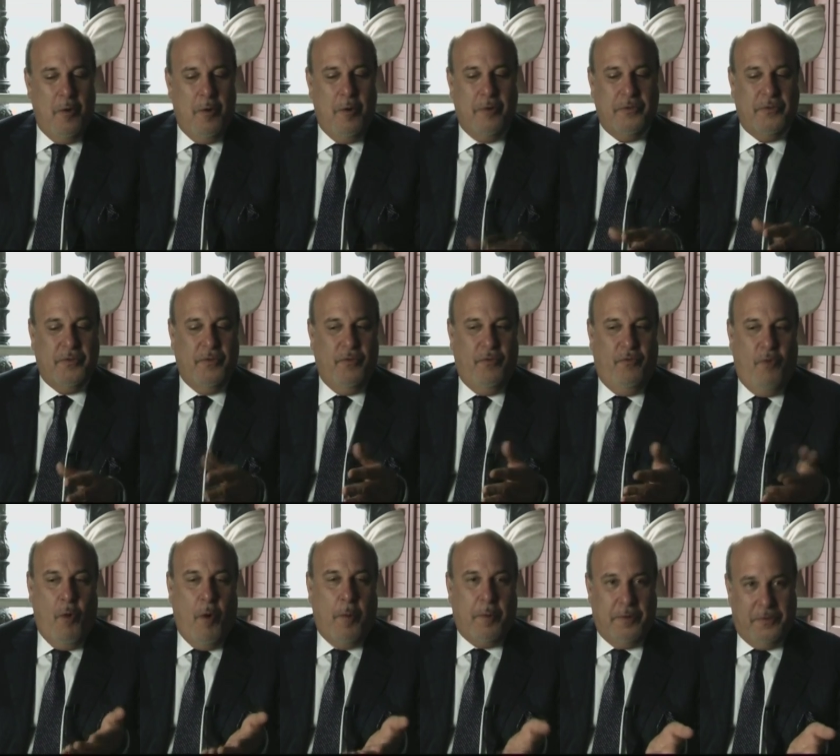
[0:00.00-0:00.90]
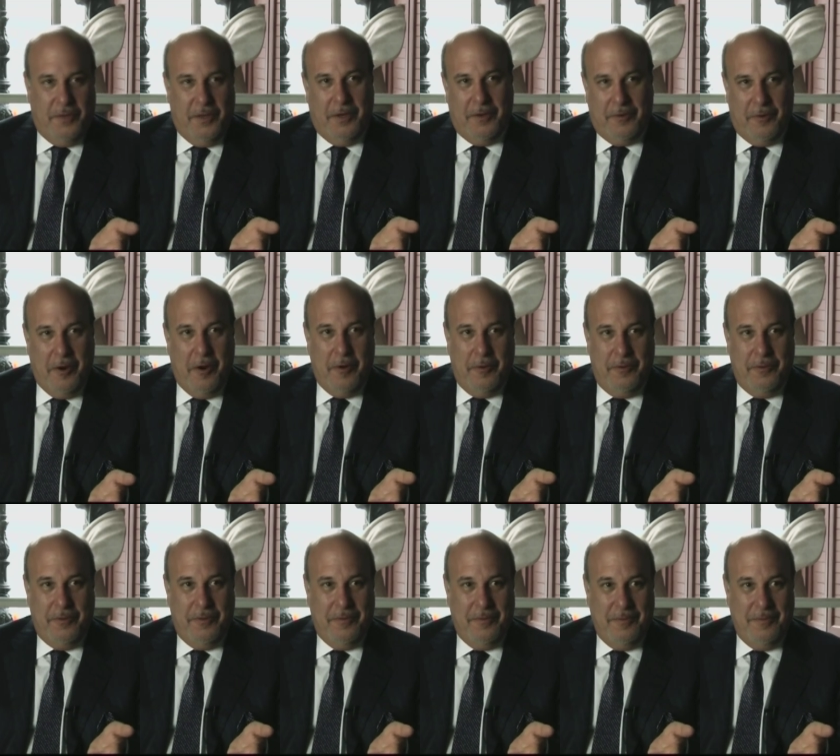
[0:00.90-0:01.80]
Of course, 4%
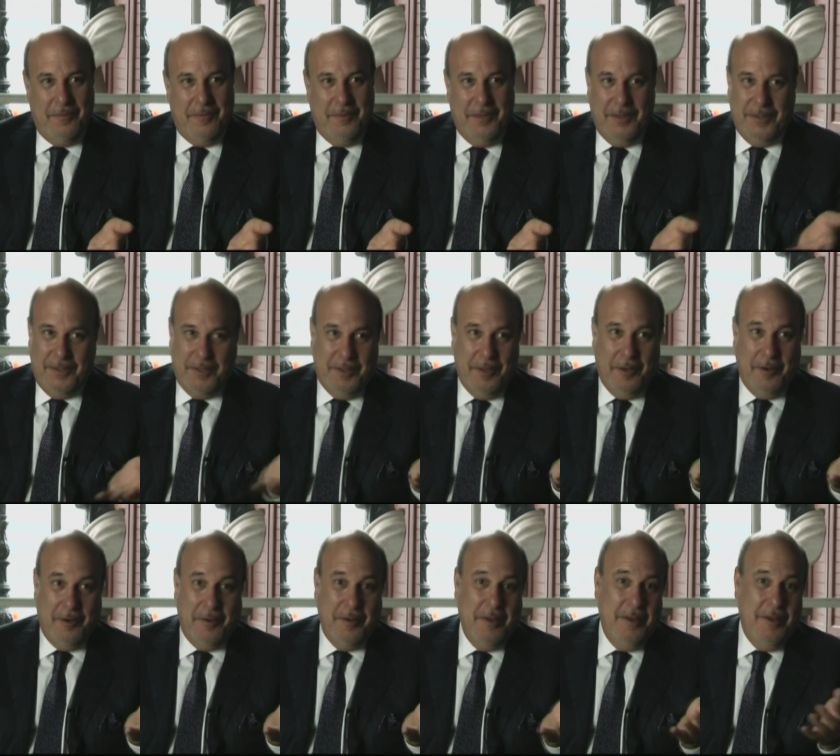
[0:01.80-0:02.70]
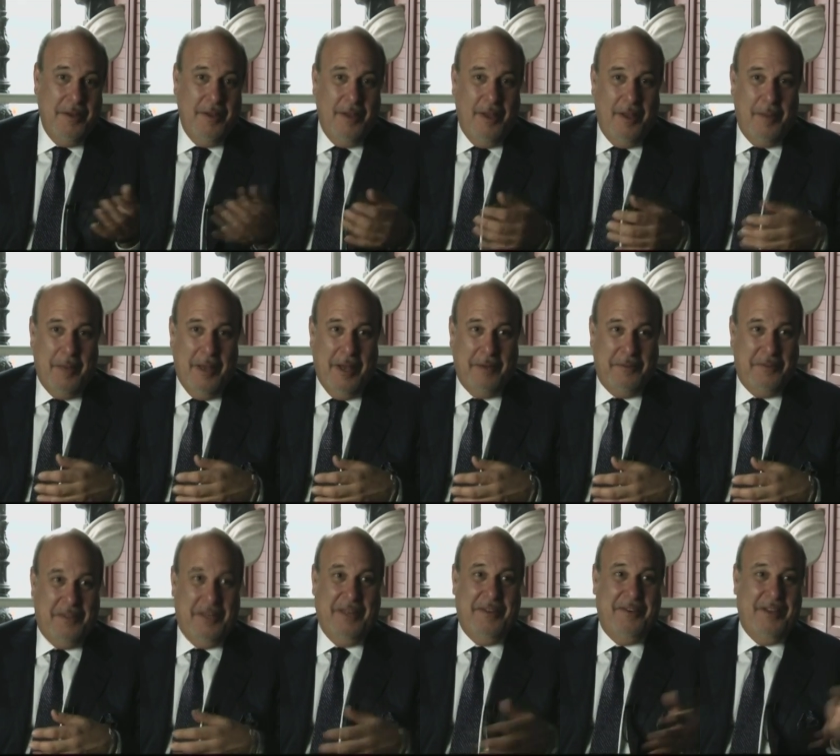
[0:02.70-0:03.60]
growth is still
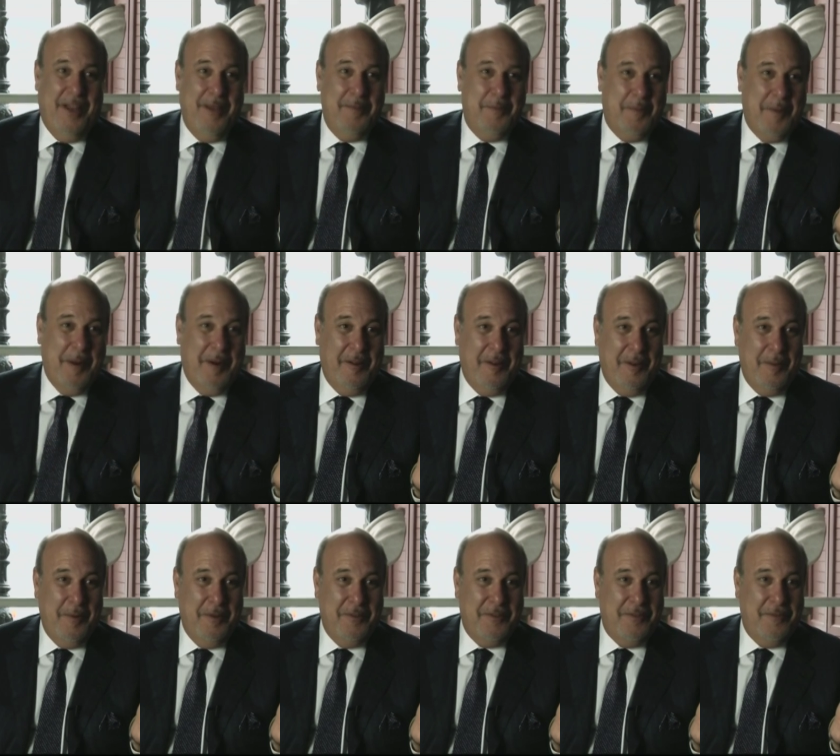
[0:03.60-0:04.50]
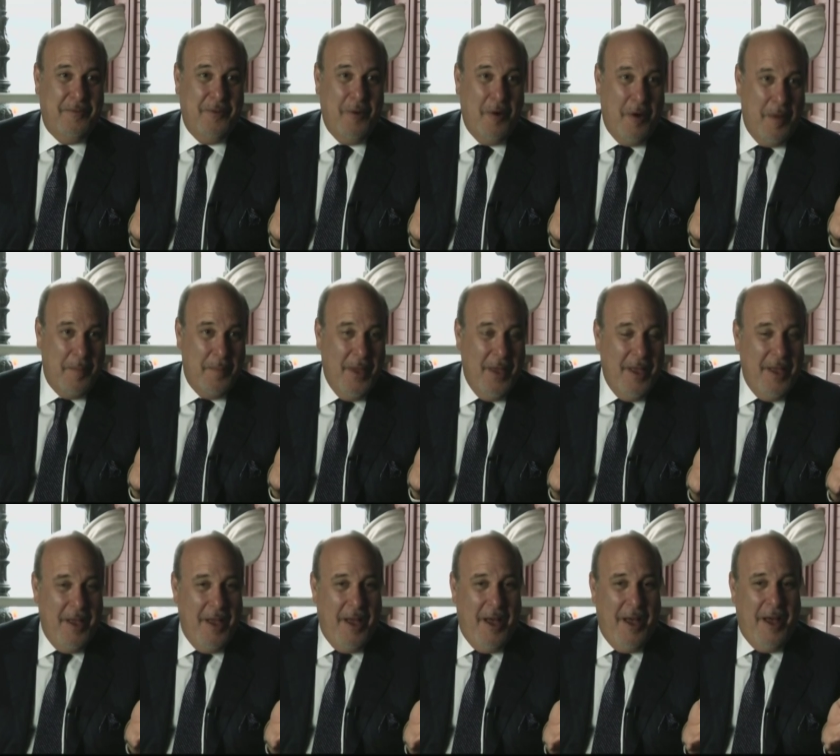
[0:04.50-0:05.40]
about 10 times better than most of Europe.
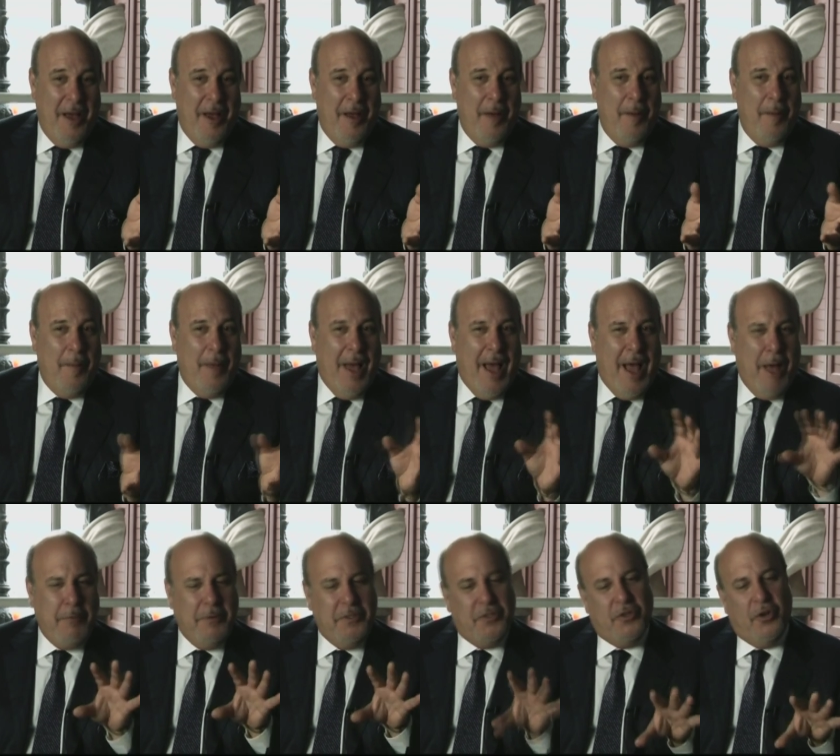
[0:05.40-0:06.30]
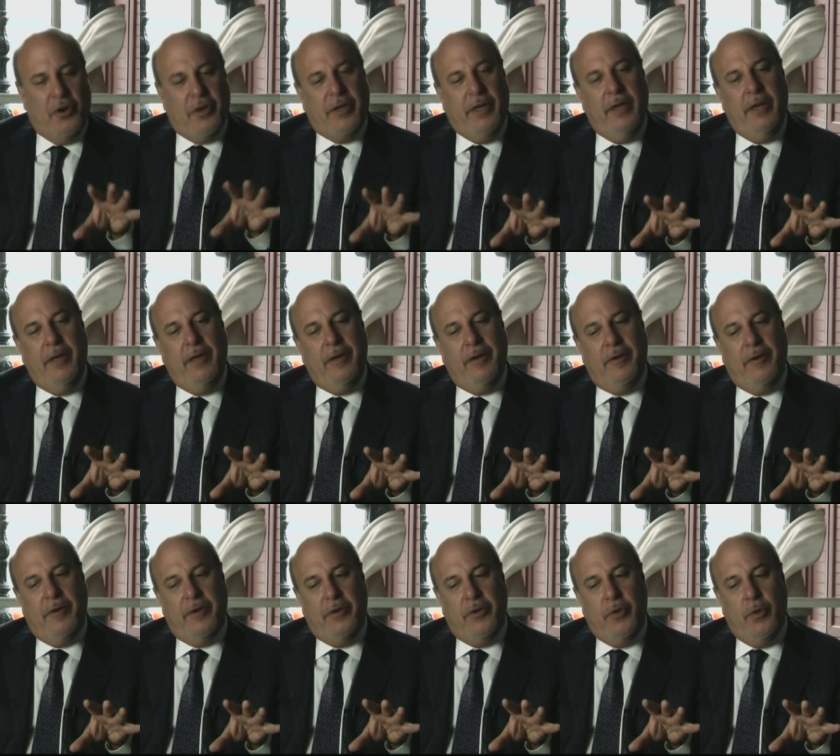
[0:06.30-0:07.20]
How is Turkey
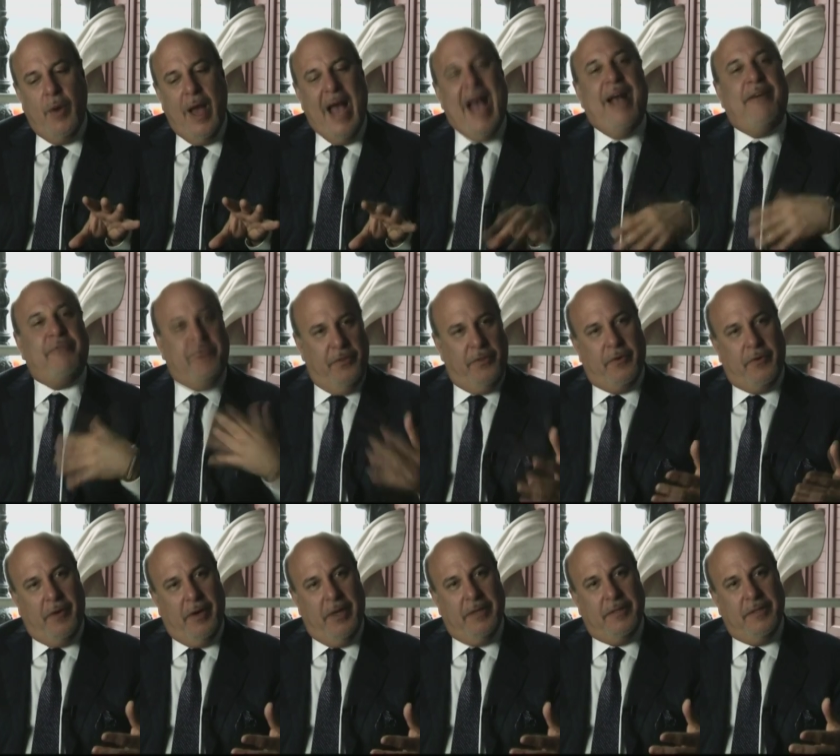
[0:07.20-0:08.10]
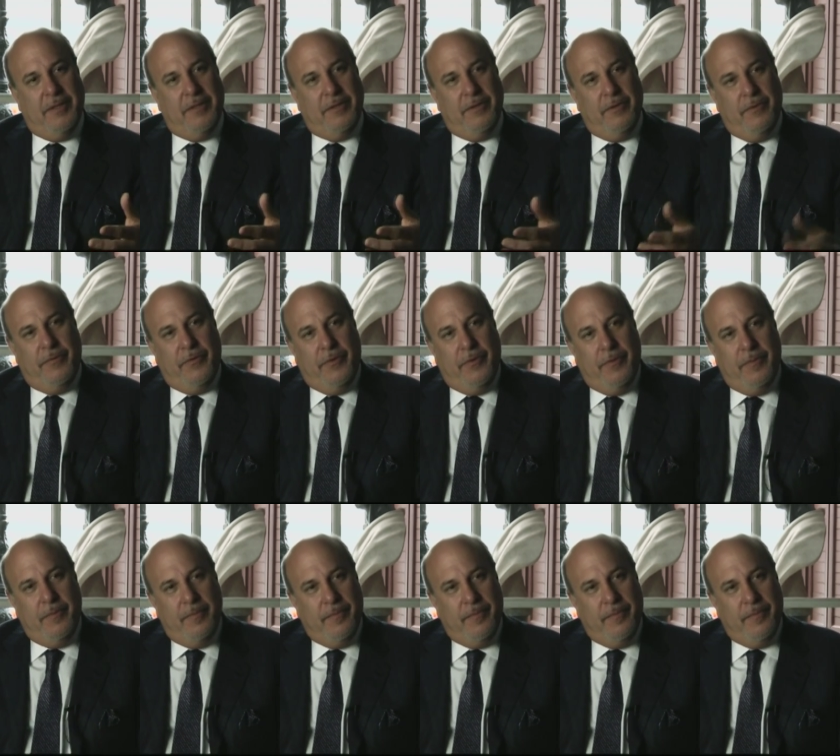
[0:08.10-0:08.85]
going to do after the crisis, in your view?